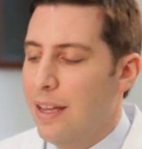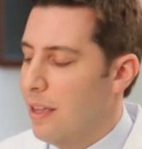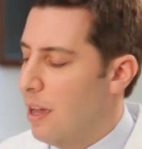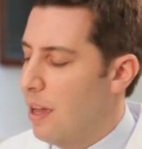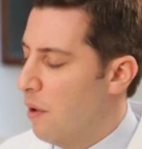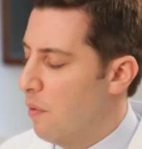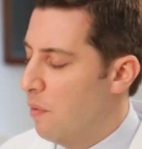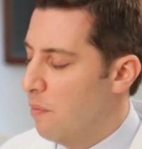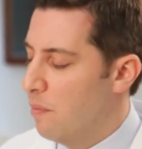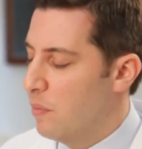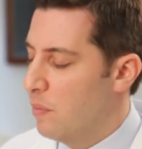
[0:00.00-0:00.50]

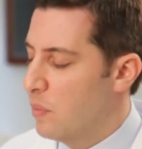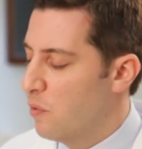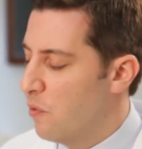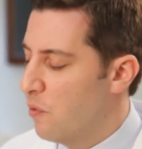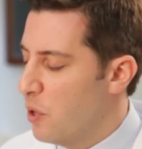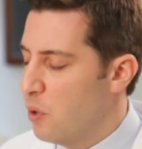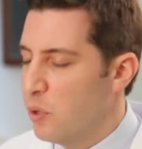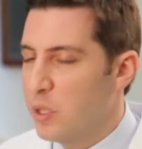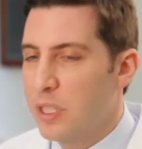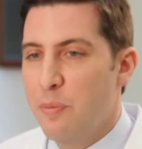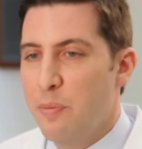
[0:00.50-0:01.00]
A
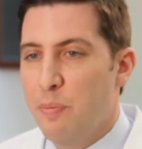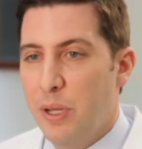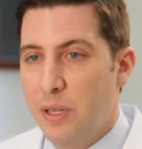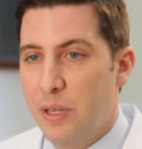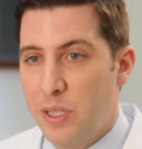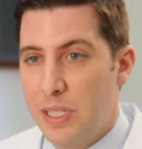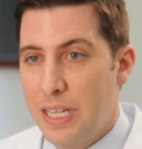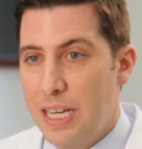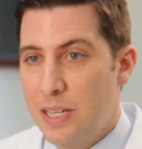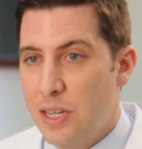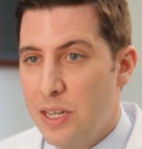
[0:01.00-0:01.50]
few simple
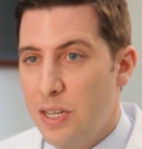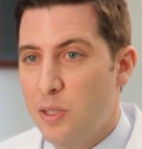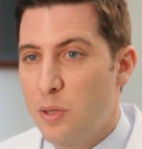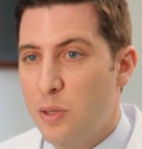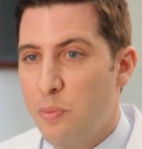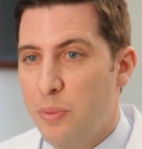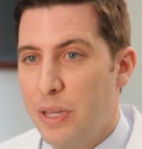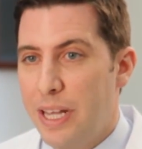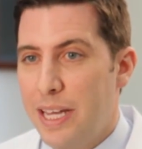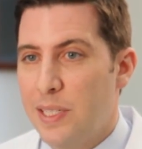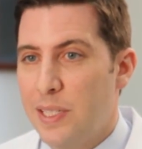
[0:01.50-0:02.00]
stitches are
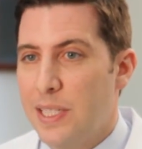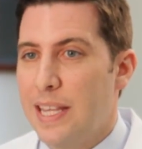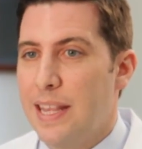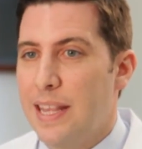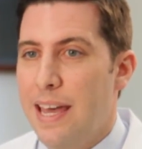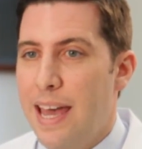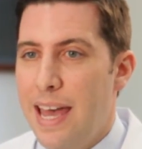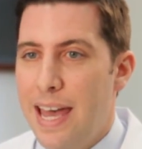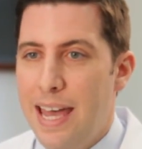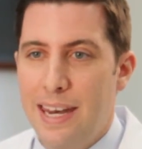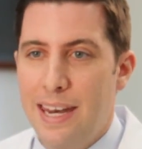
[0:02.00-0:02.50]
placed in the
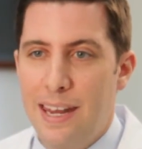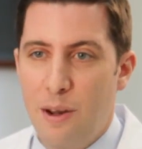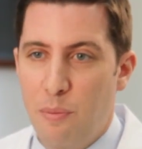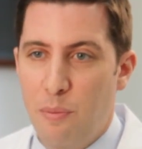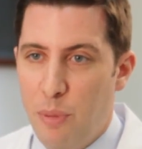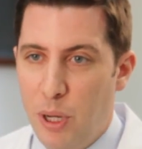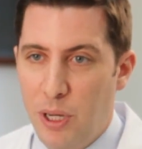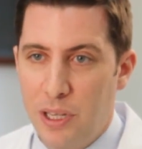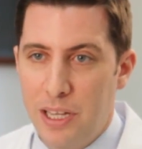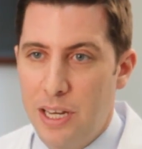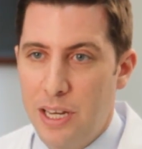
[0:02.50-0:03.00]
hand and a
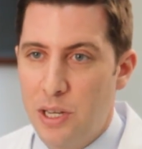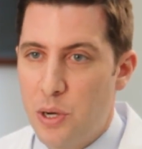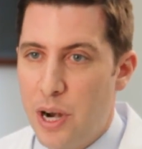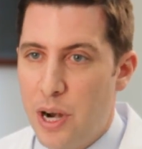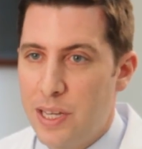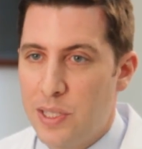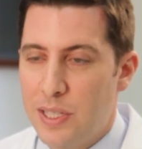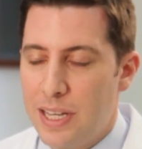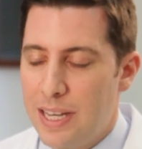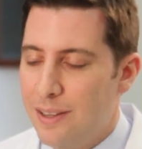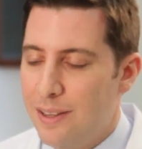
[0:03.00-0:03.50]
bulky
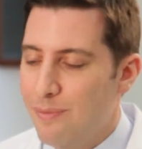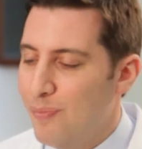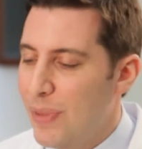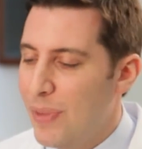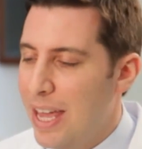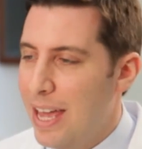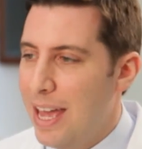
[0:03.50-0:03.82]
dressing,